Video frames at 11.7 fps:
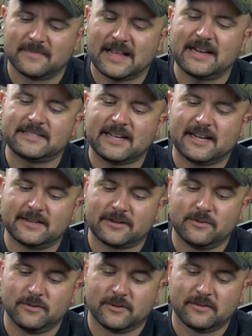That's kind of
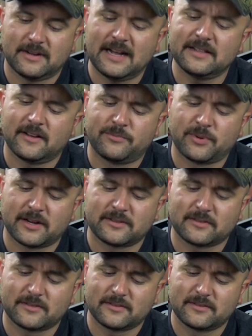cool. I love
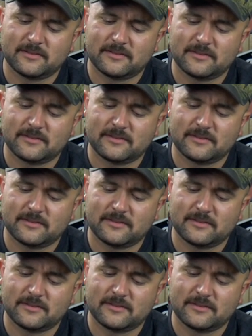pretzels.